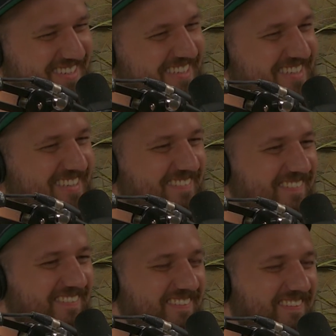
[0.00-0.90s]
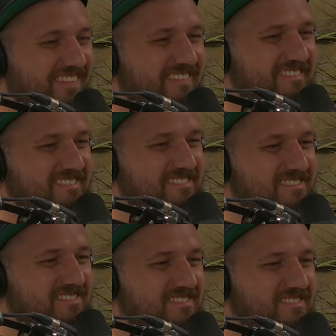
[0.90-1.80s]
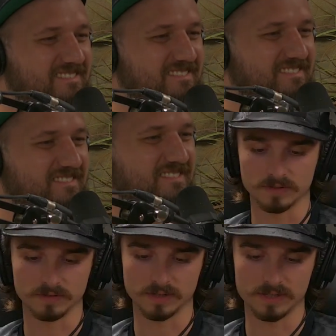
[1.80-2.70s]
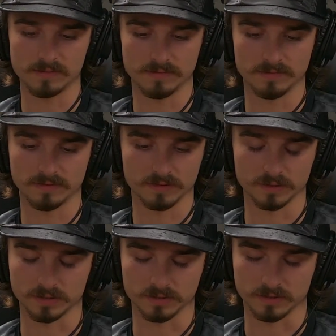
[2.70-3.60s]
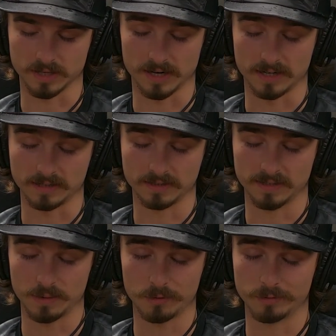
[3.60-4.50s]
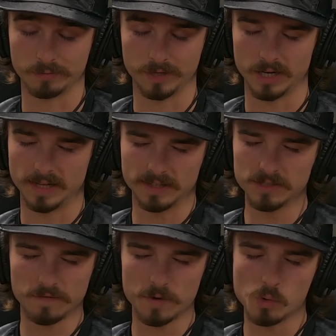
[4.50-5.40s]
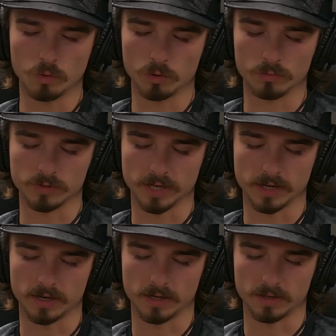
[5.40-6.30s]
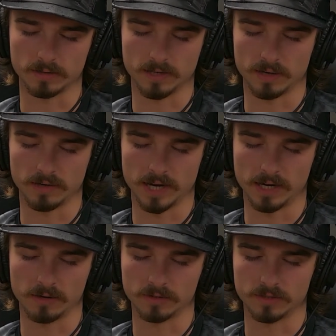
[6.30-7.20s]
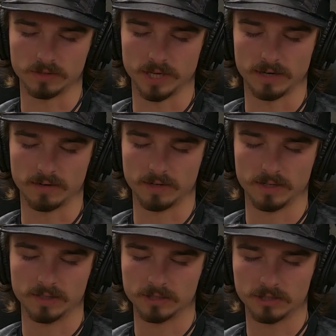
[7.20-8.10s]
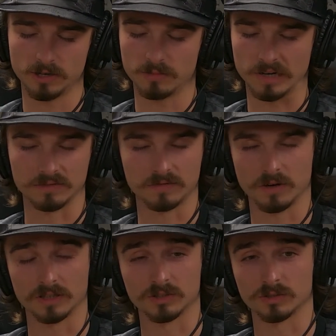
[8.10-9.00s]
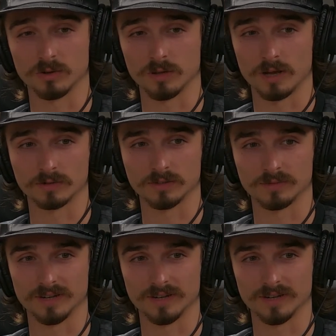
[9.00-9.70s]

Yeah, I don't know, man. Oh god, that room. There's a few rooms like that I go to that suck my fucking soul out some nights.